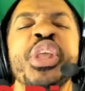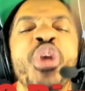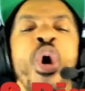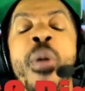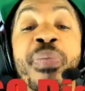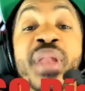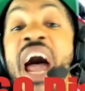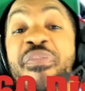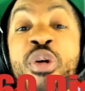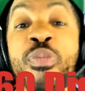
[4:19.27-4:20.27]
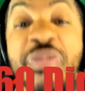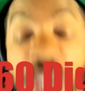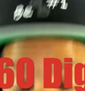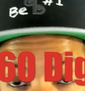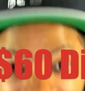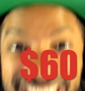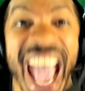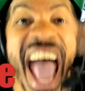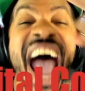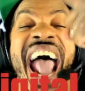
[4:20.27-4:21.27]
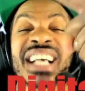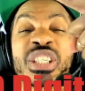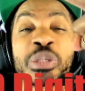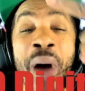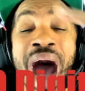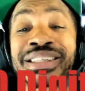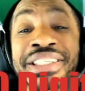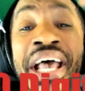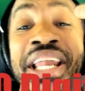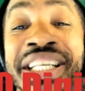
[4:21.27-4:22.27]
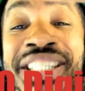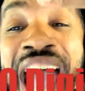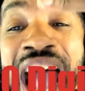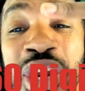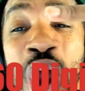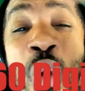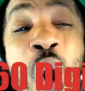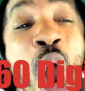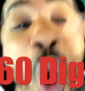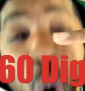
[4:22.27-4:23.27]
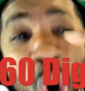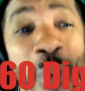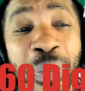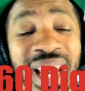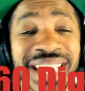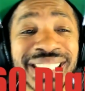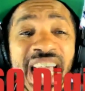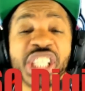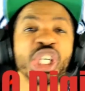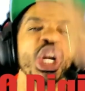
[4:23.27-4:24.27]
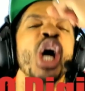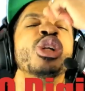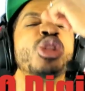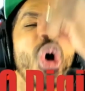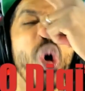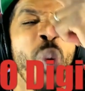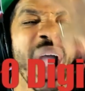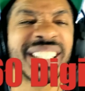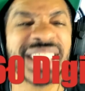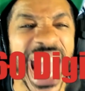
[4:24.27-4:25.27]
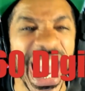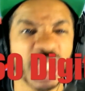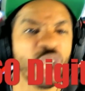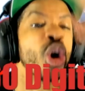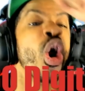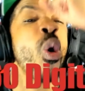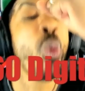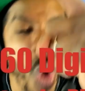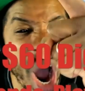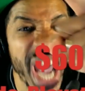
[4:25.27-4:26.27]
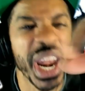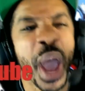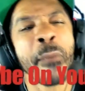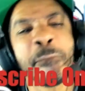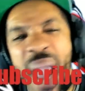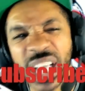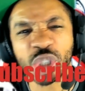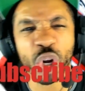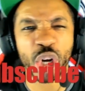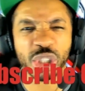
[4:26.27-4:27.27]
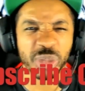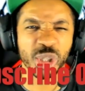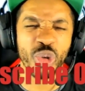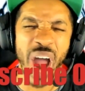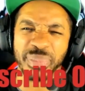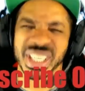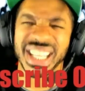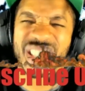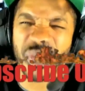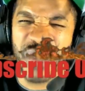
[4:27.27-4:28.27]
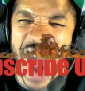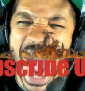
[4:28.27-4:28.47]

platform of choice. Xbox, Nintendo, or PlayStation. 2 ways to enter. 1, make sure you're subscribed to this fire